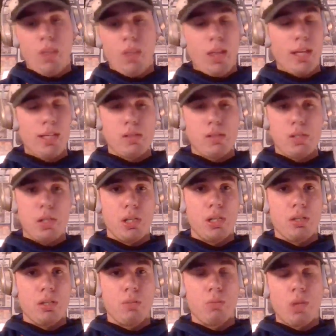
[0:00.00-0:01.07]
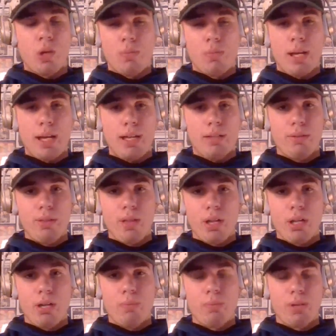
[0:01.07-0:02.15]
I could see it, him going back,
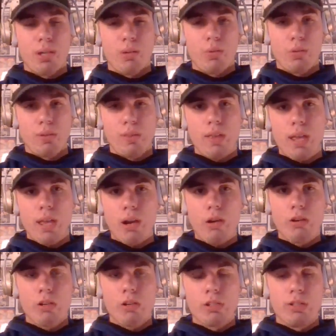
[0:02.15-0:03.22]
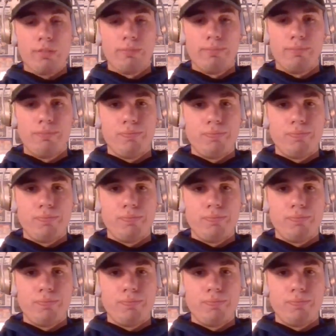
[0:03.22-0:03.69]
playing with Aaron and